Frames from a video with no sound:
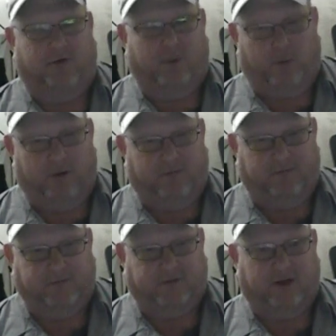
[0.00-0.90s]
away from
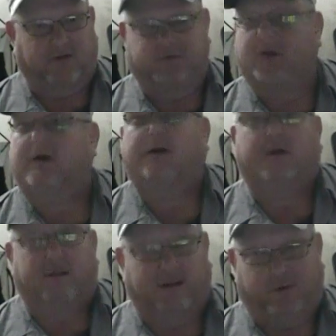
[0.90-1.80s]
these guys,
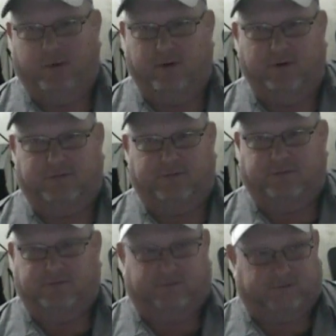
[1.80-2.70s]
they do
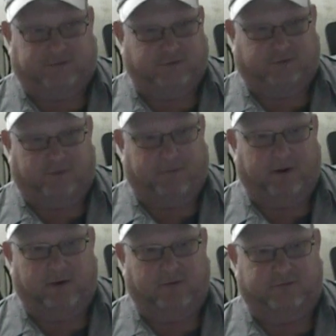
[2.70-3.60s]
these
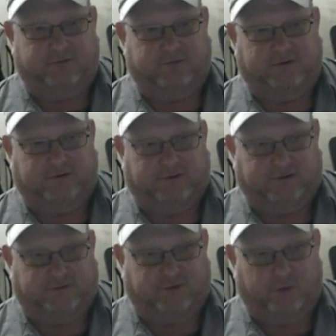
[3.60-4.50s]
comparisons. They
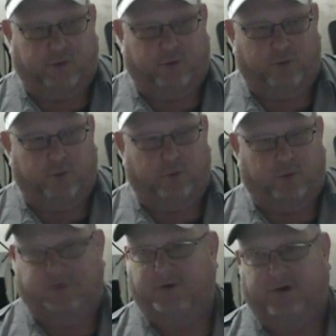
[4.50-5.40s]
show you
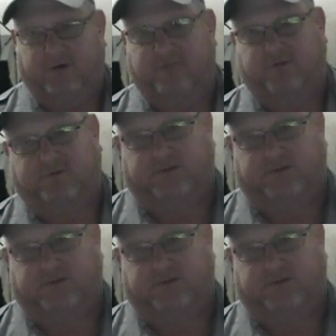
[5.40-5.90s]
what the difference